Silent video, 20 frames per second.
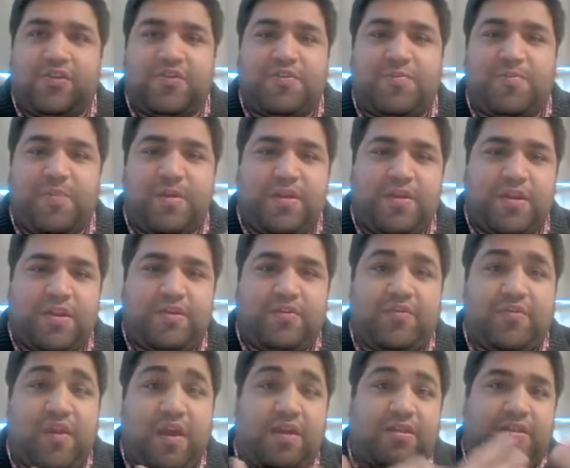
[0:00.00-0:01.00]
or spirit
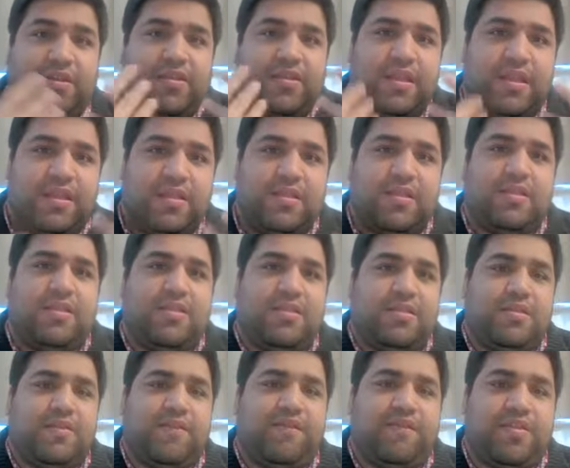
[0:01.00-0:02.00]
rather
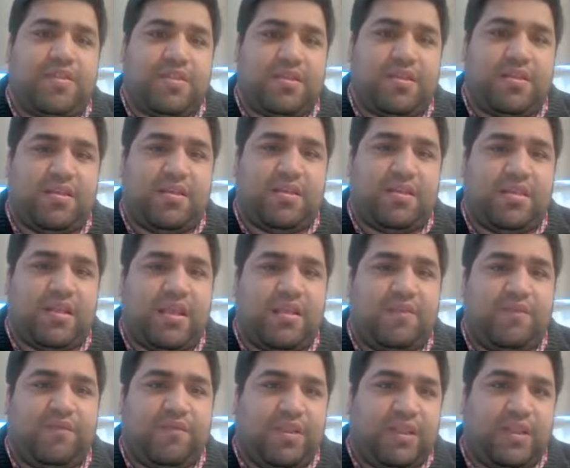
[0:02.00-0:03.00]
than the physical
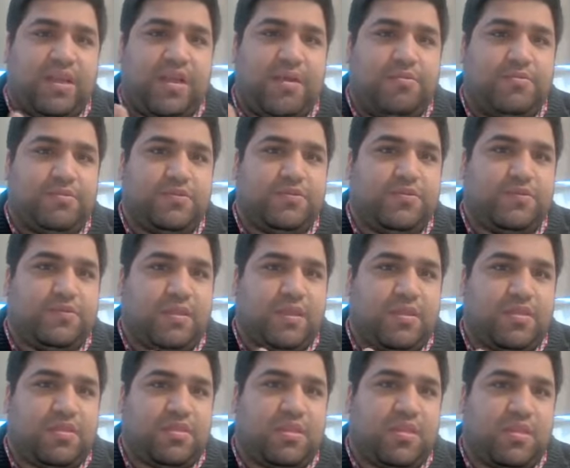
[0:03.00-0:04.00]
self. We'll come to
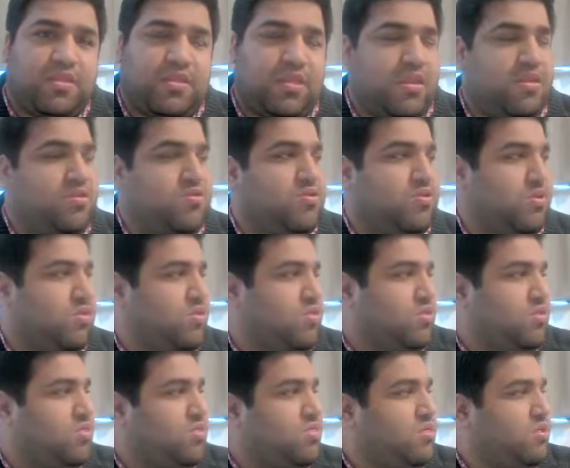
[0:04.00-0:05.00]
this distinction
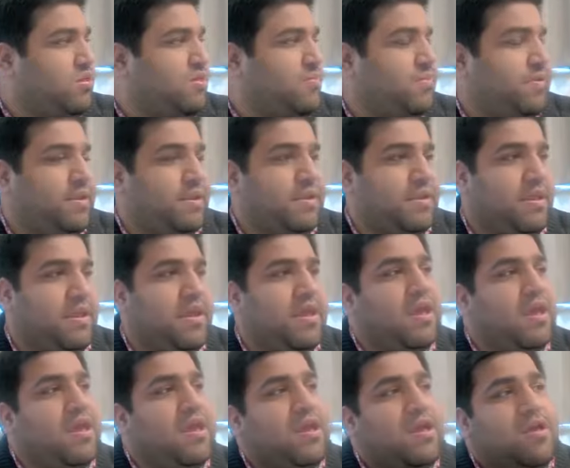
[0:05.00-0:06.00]
just in a bit.
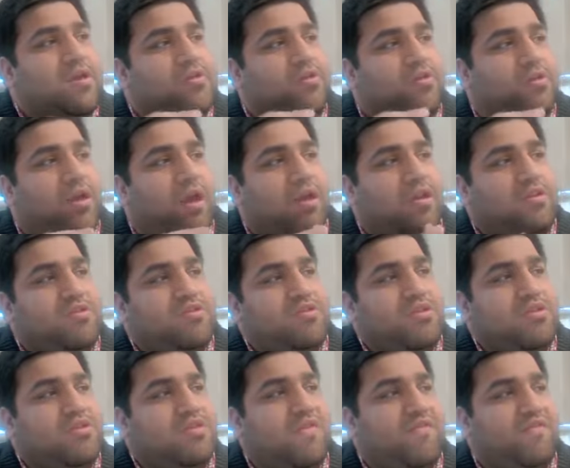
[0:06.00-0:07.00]
So, courage
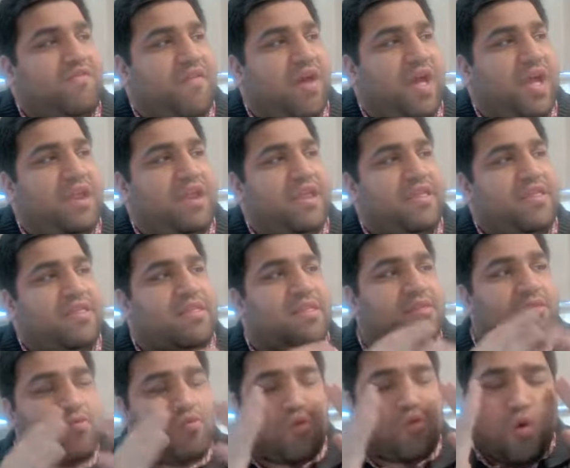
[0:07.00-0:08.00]
is defined as
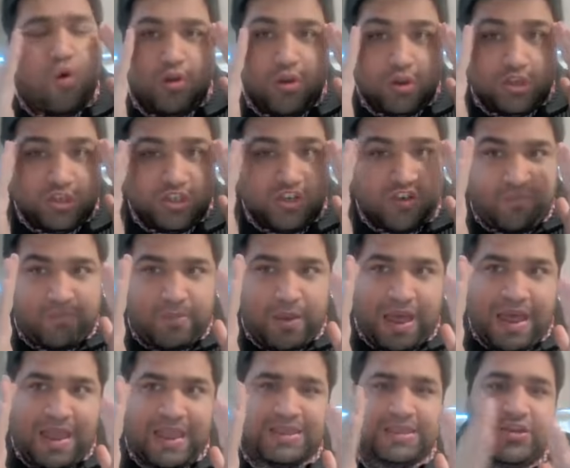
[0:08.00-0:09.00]
this quality of
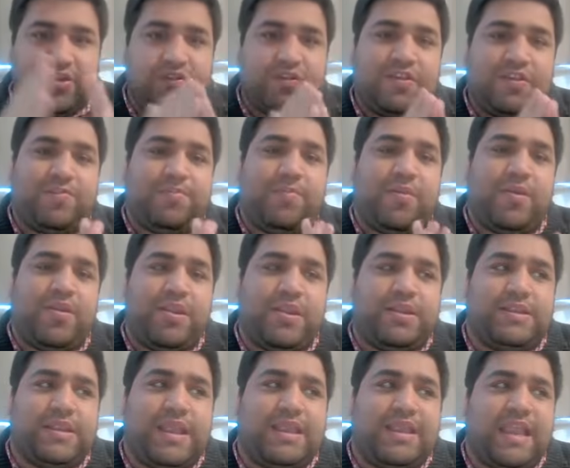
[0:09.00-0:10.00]
mind or
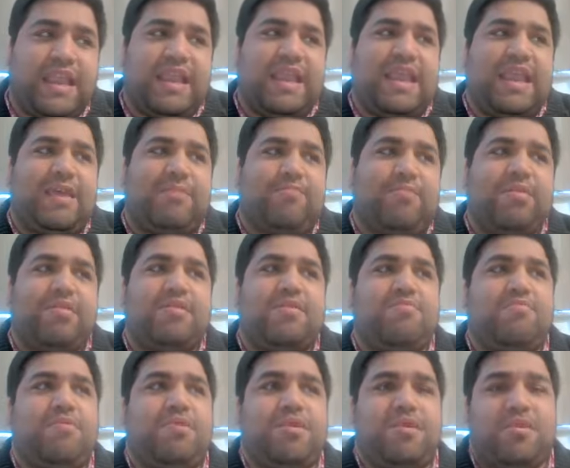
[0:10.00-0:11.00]
spirit that enables
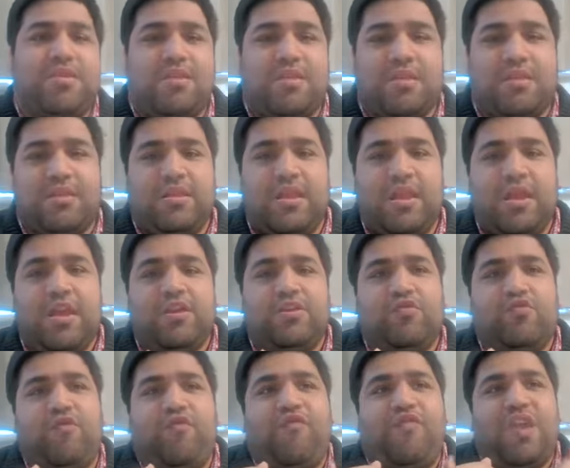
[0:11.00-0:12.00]
a person
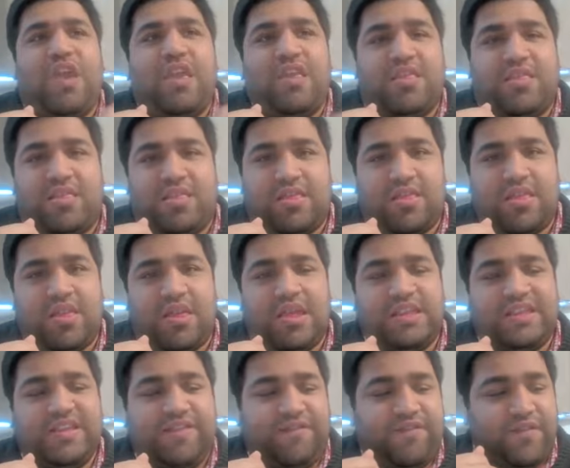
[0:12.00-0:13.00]
to face
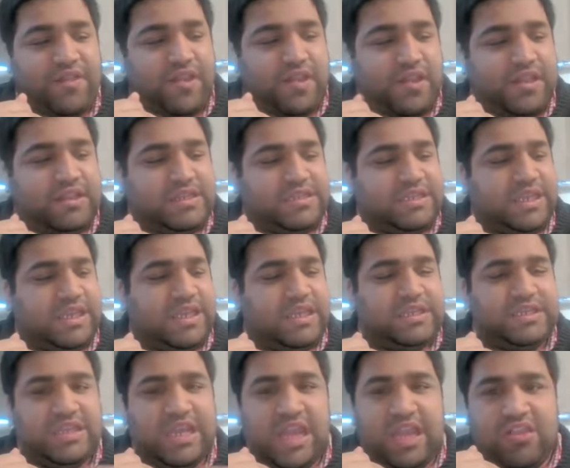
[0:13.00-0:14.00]
difficulty,
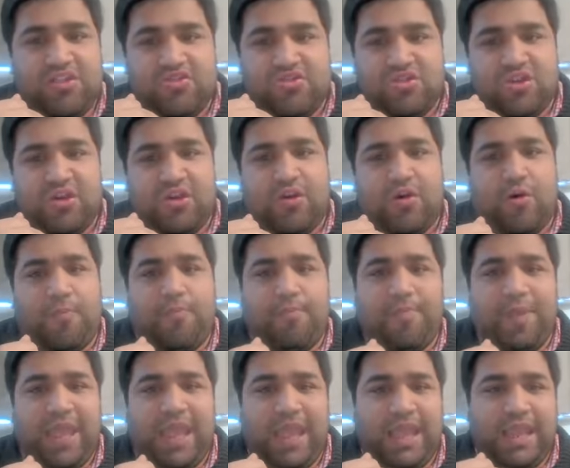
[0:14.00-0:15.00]
danger, or
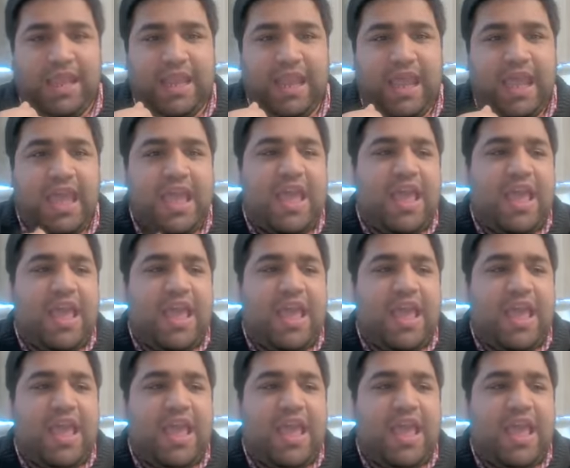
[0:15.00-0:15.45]
pain